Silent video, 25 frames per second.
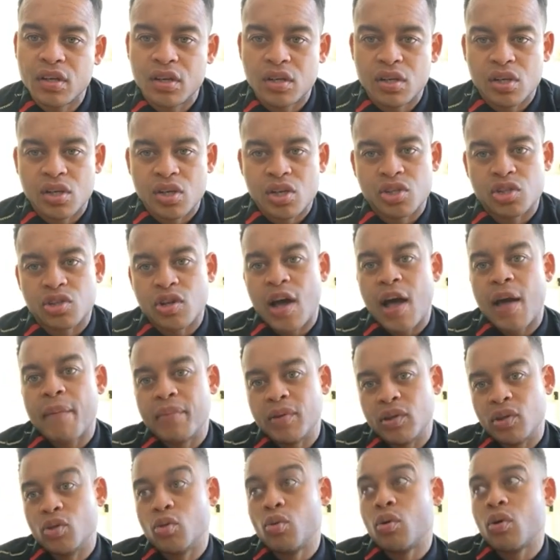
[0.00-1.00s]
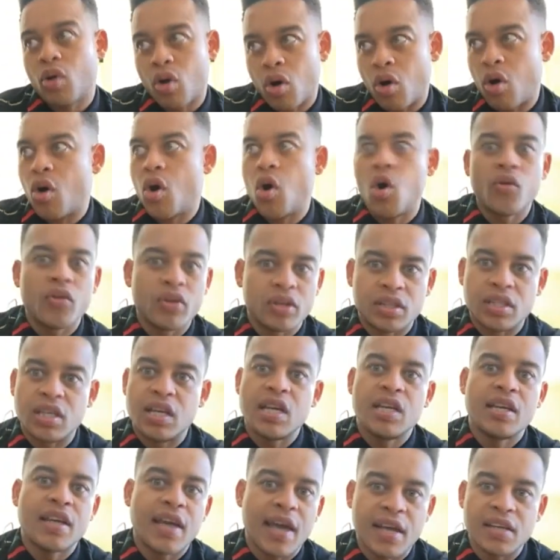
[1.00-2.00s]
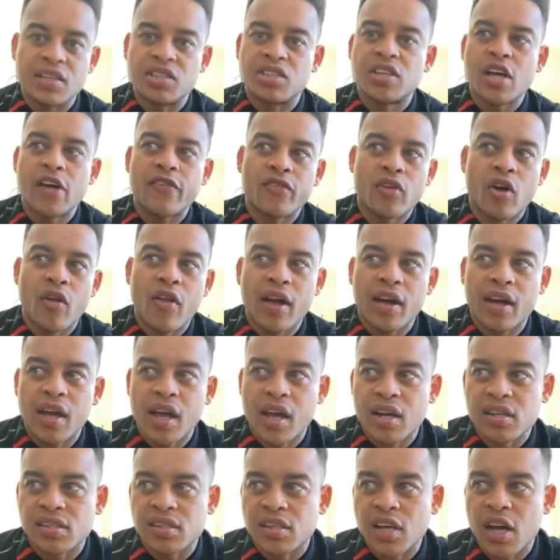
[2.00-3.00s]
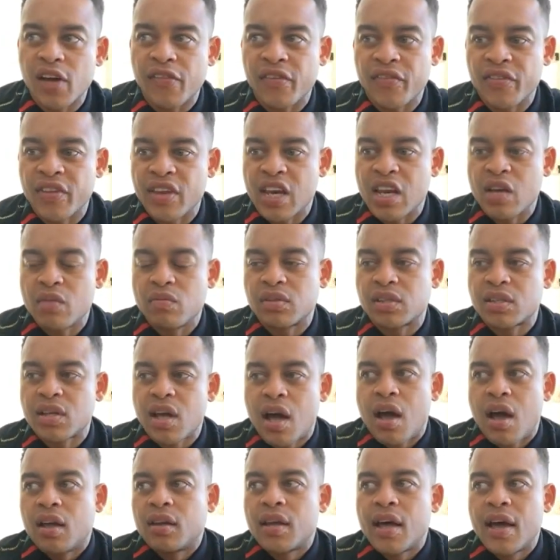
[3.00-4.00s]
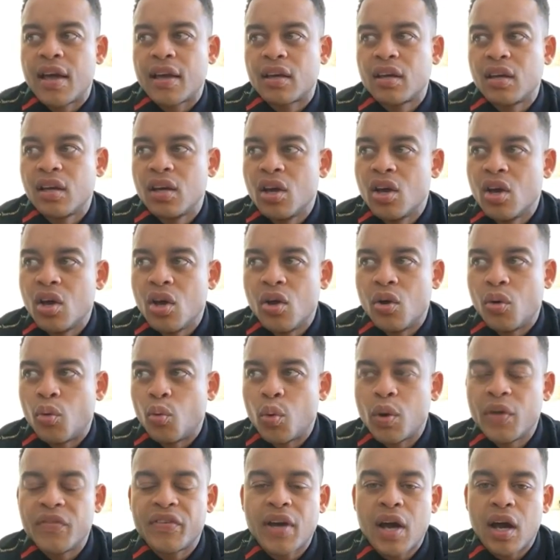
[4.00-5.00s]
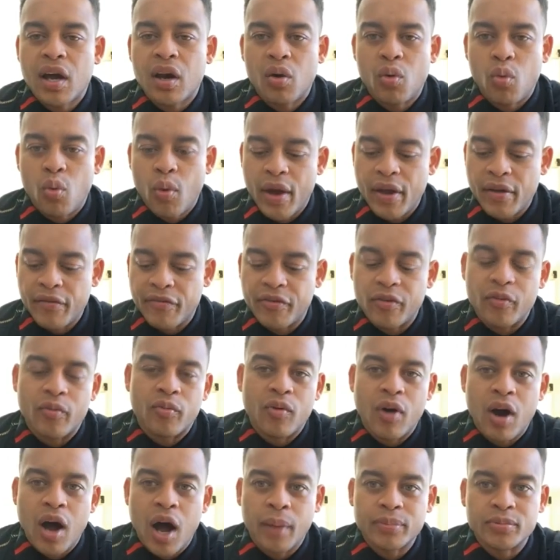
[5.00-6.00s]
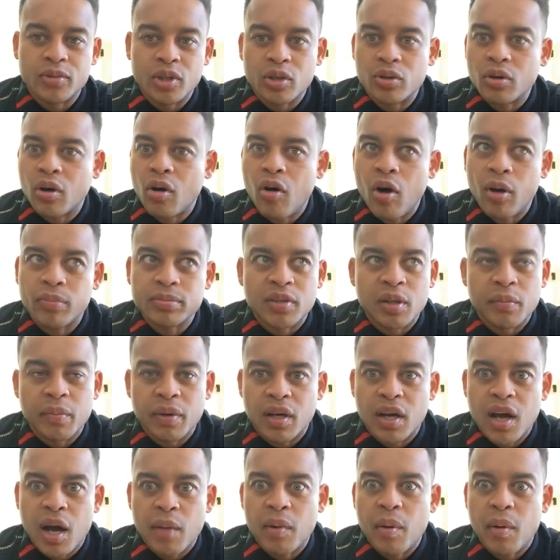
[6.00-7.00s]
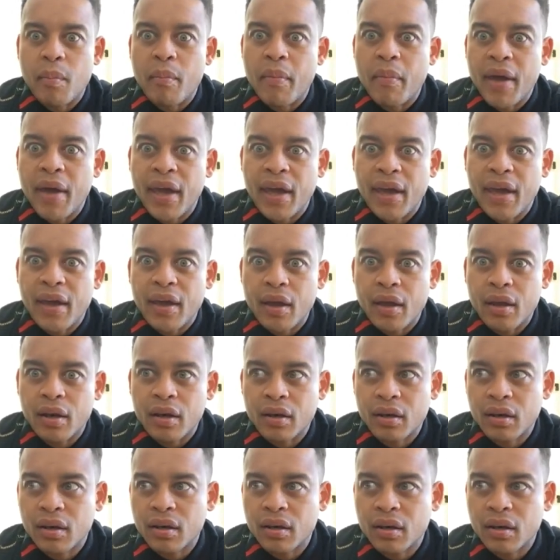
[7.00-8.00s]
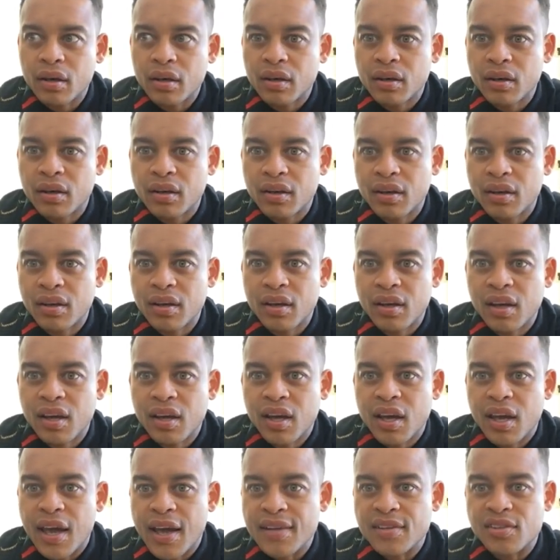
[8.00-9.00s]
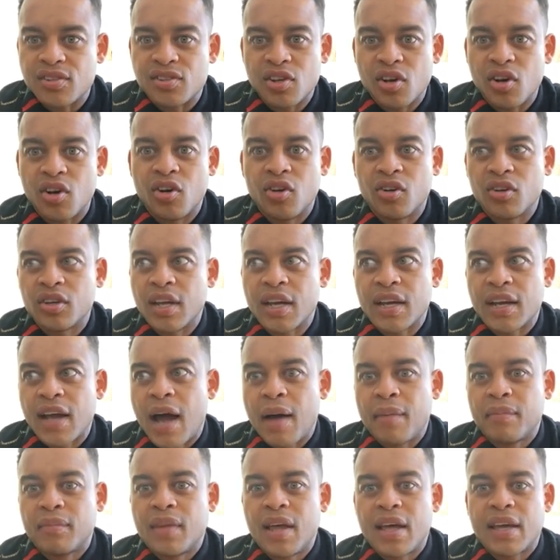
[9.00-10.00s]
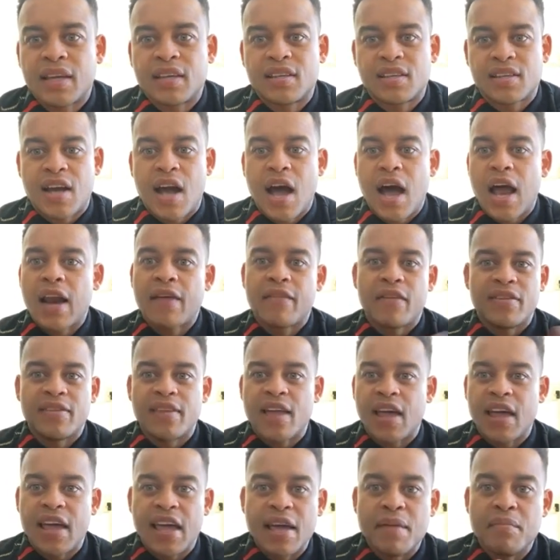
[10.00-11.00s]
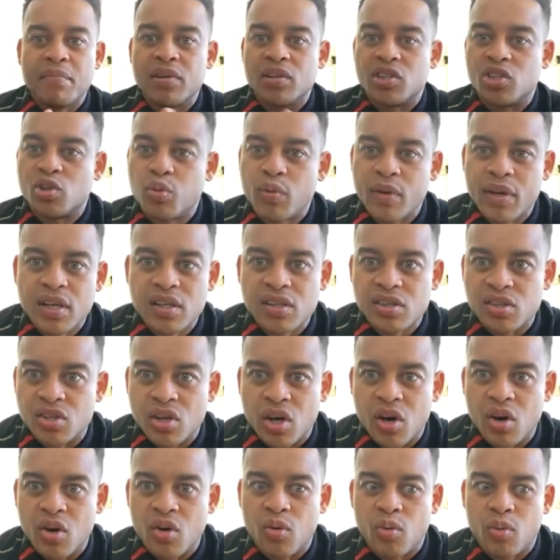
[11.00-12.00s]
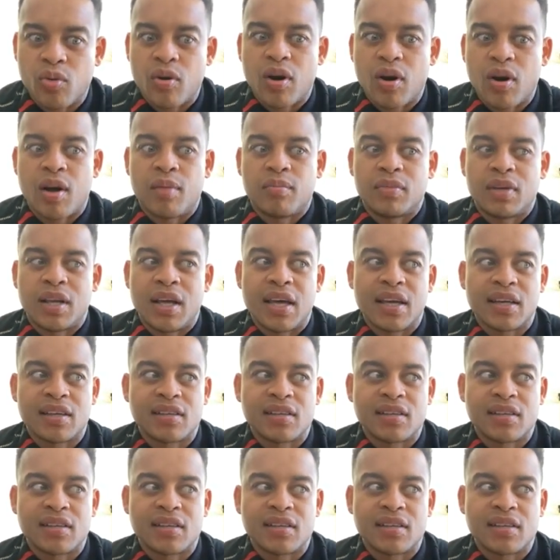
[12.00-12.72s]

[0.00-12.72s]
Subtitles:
So I've been doing all the teenage stuff and all that kind of stuff. And then it was kind of like, we've got to wait for Rob to grow up to become a man. And so, like, I'm like kind of in that in-between zone where I'm like